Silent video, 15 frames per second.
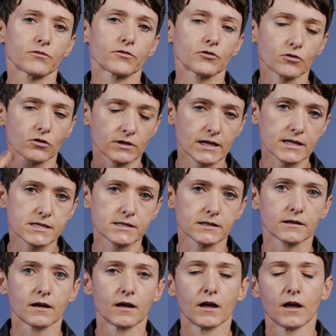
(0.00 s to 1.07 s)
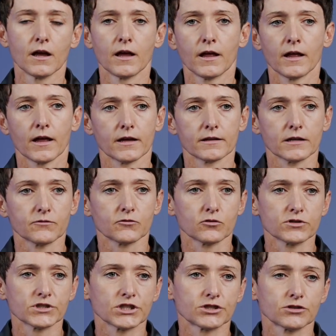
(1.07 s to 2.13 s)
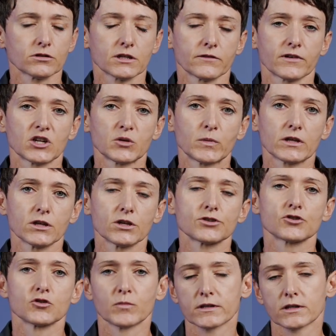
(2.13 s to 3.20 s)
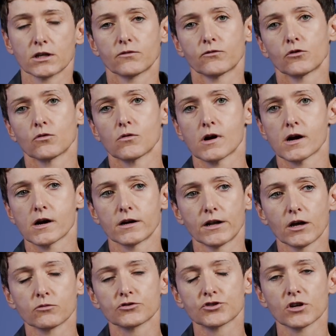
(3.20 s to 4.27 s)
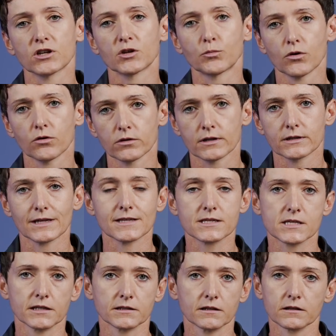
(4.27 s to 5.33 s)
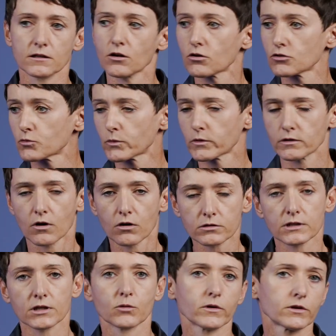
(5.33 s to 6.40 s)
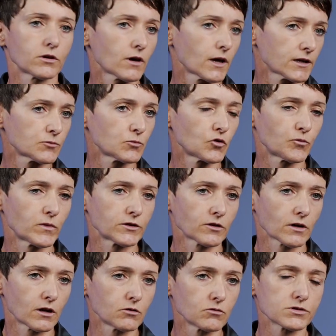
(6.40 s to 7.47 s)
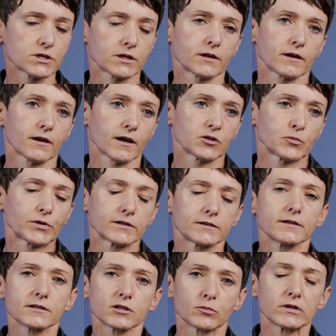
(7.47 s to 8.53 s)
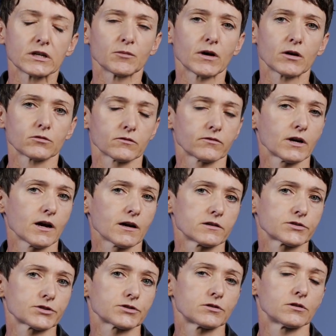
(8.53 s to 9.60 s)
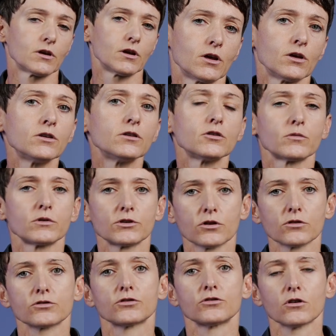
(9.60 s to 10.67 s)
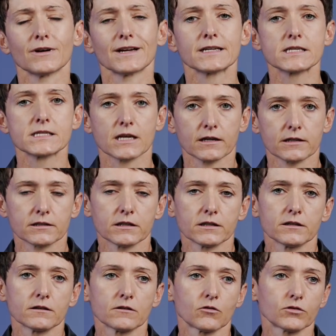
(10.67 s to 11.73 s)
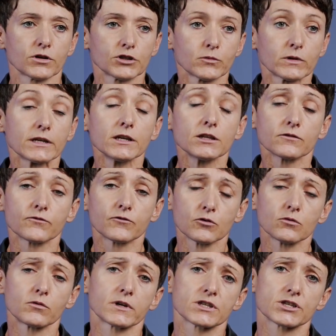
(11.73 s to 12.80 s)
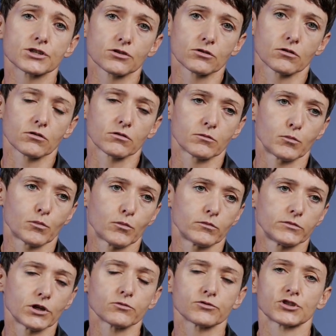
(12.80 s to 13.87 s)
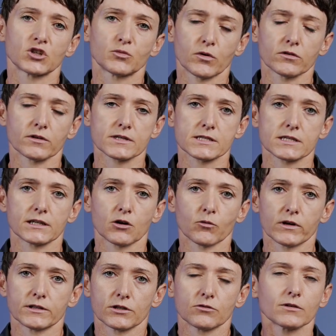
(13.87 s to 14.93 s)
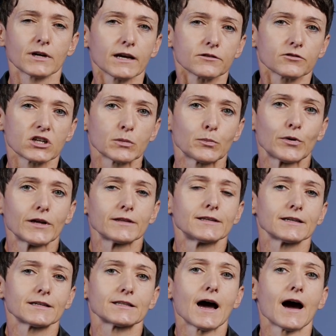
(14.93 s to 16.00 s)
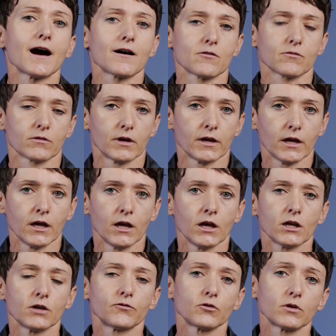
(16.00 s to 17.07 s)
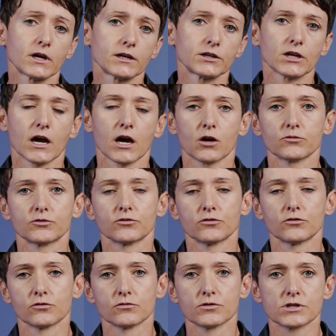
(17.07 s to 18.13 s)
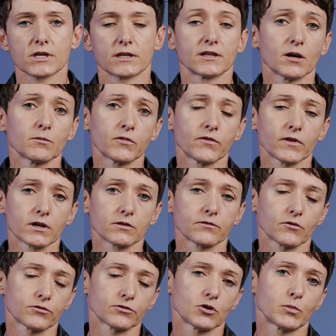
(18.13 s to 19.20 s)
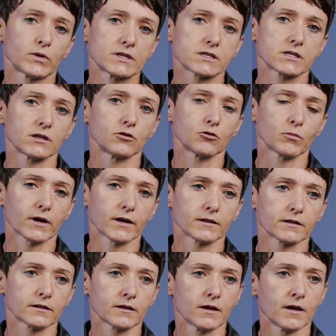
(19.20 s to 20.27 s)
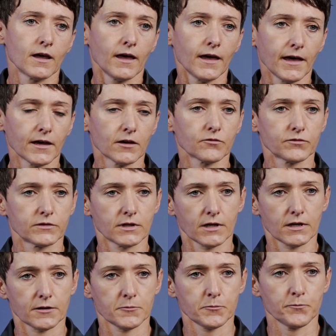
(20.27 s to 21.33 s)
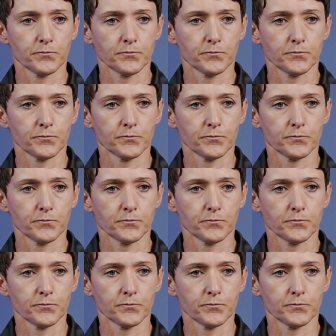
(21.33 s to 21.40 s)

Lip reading: through your neck seal. And of course, it's not a very big issue, but if you are neutrally buoyant and suddenly only with your head movement you are losing unpredictable amount of gas, you will not know exactly, or it will influence your neutral buoyancy in a way that you can't really predict how. If you learn how to use a dump valve on your BC, you might have the